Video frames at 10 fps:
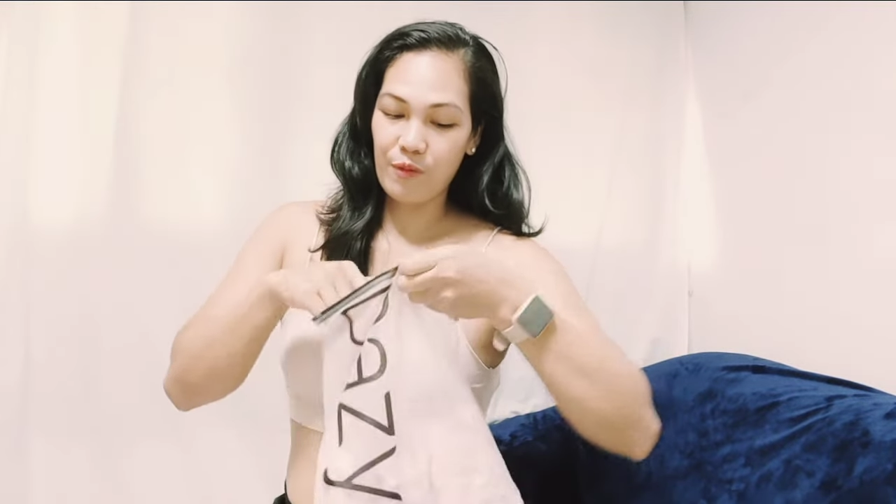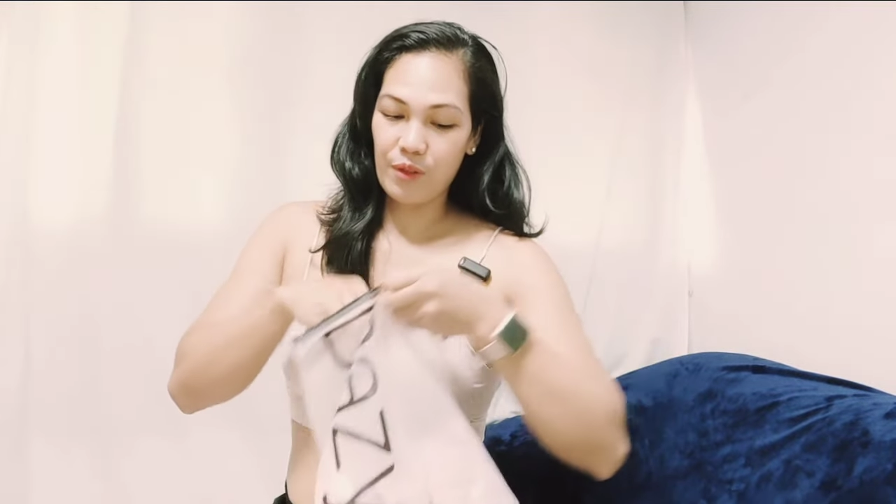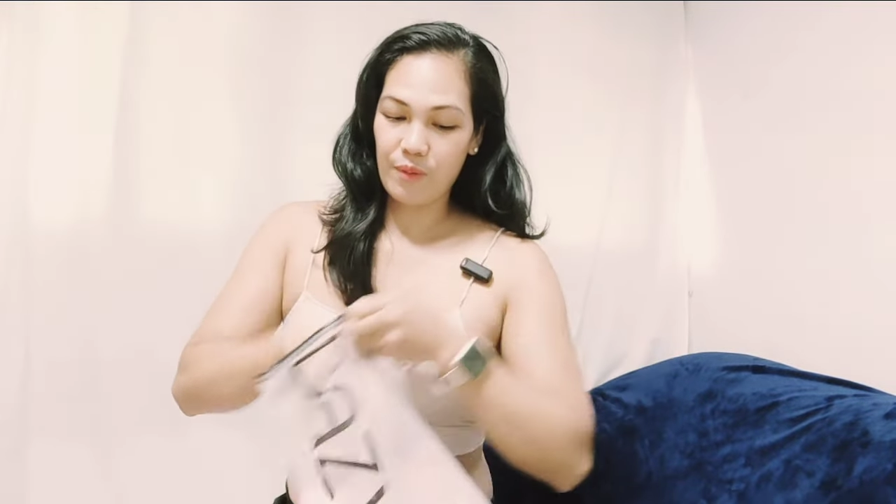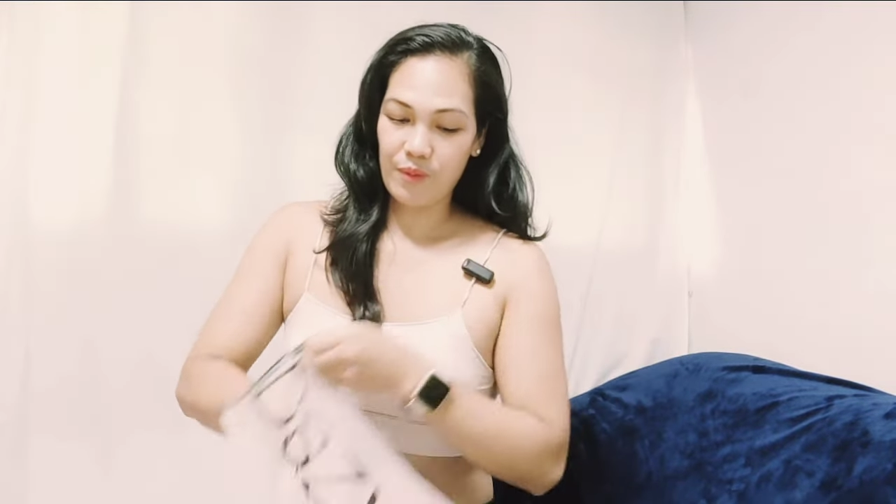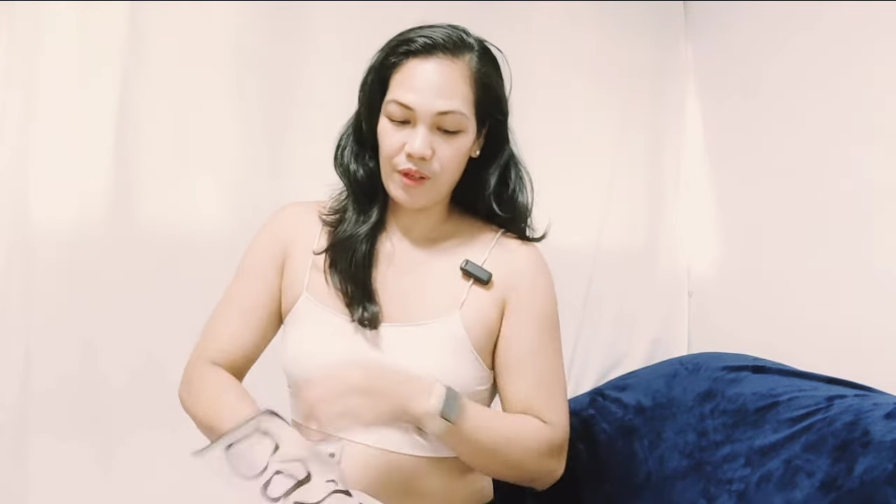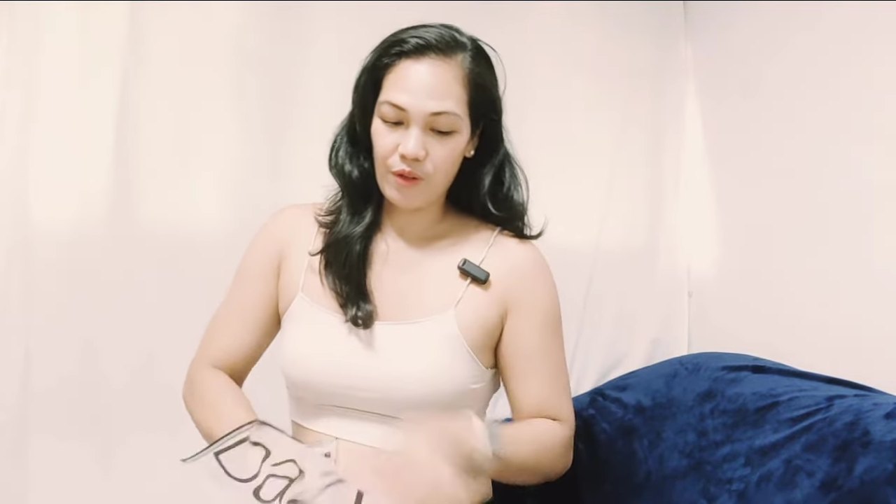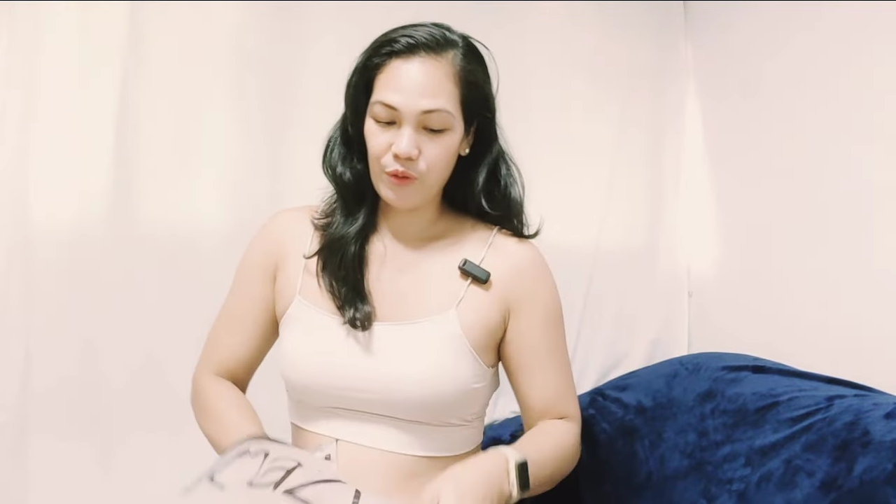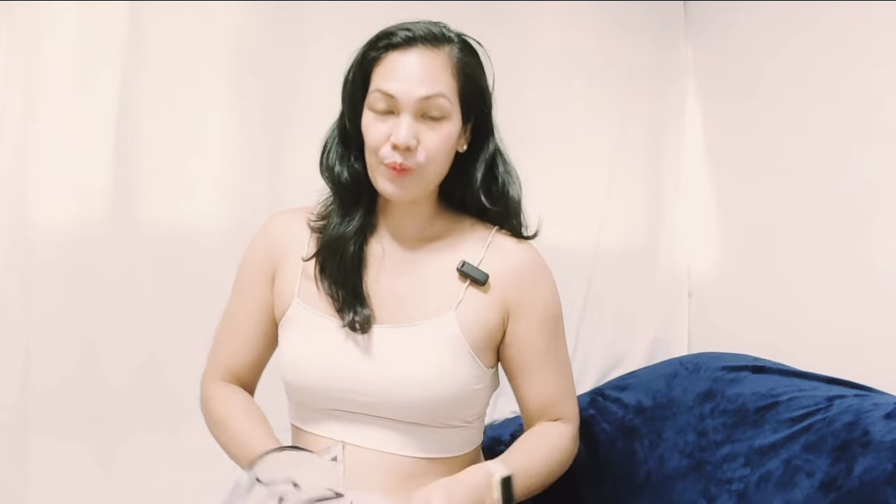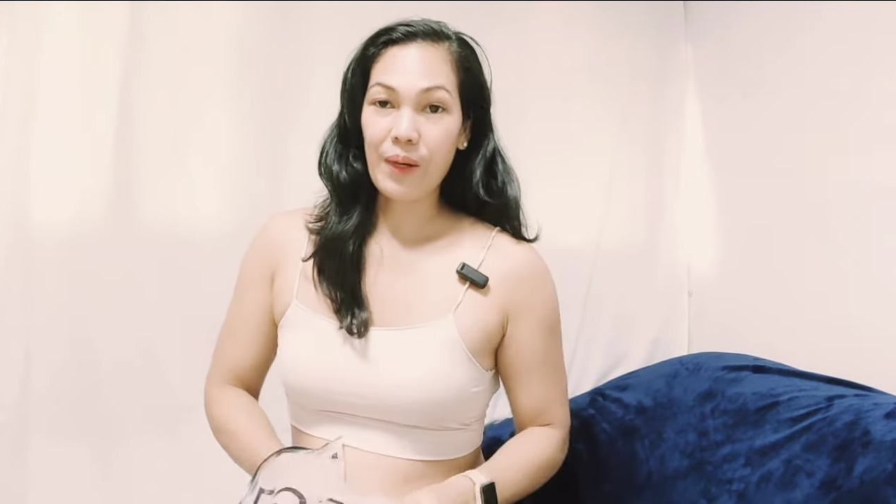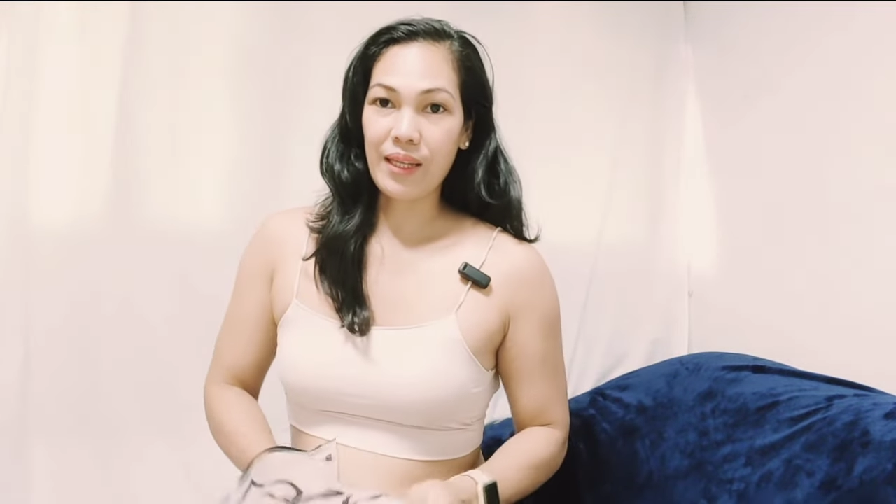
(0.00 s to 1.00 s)
with my
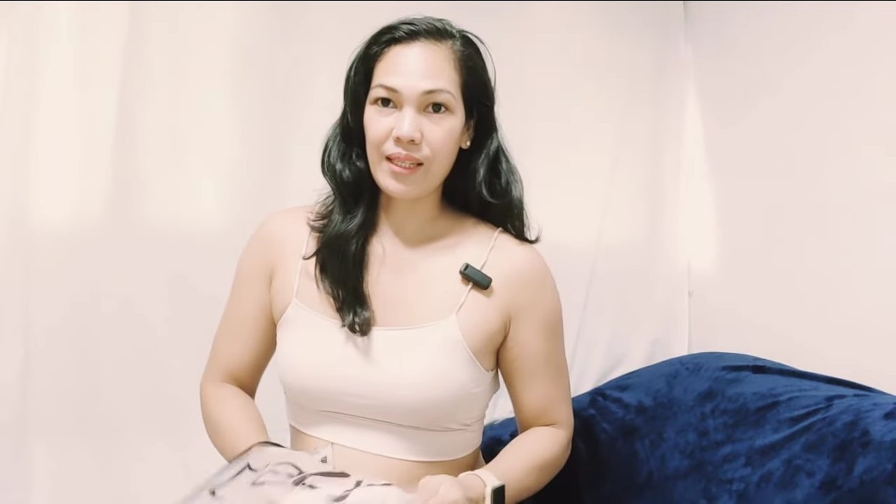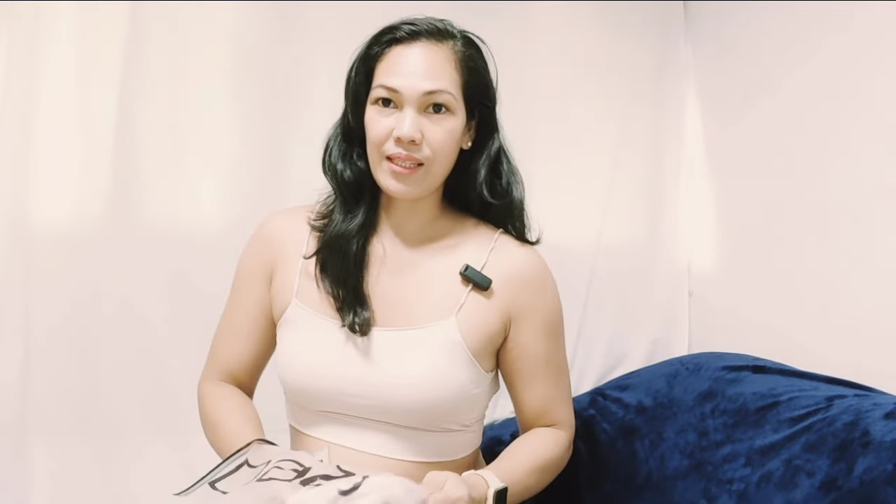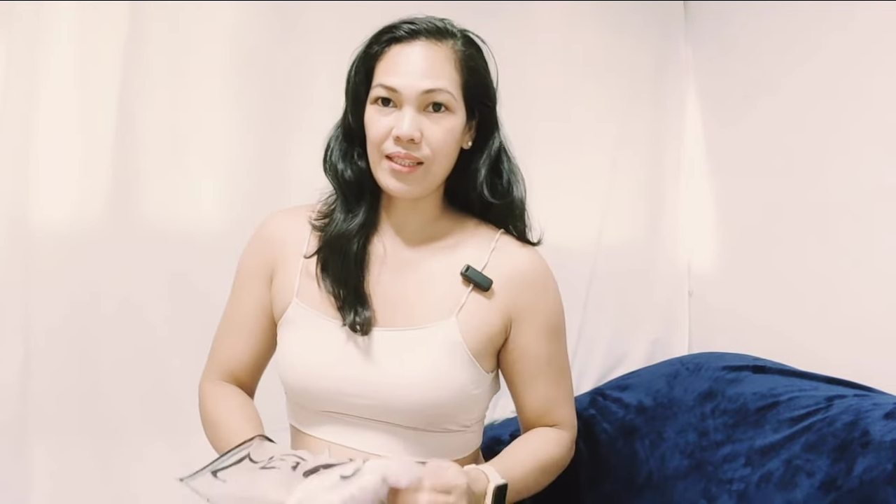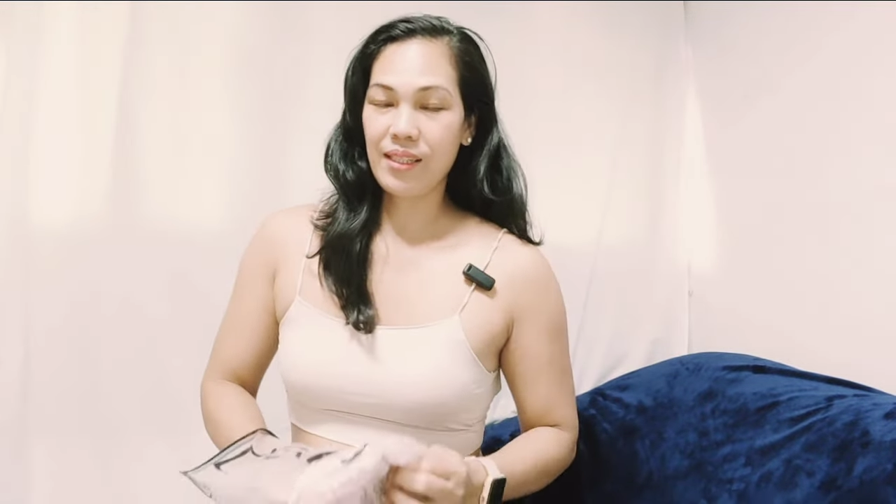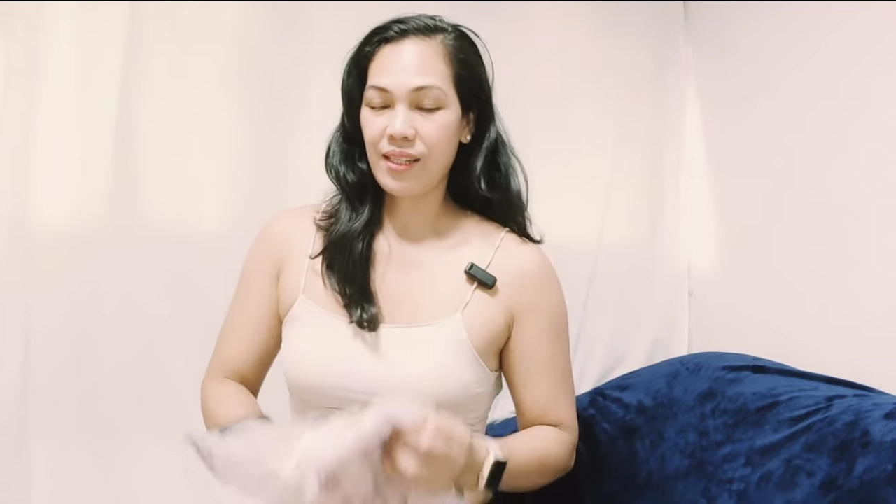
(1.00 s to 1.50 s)
own money.